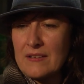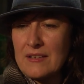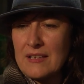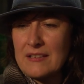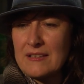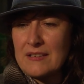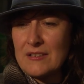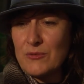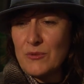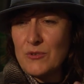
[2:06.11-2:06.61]

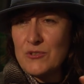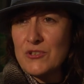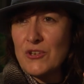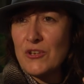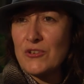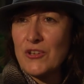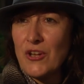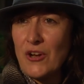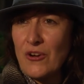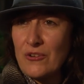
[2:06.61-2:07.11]
it, it, was so
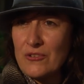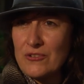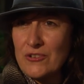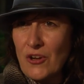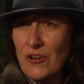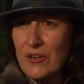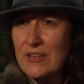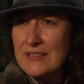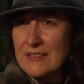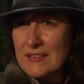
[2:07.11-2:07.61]
to
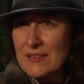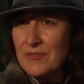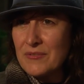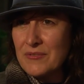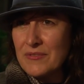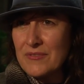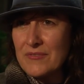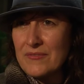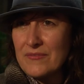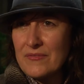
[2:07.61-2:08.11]
talkative
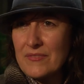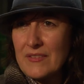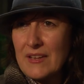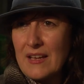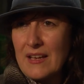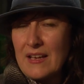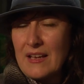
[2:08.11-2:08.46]
mm -hmm.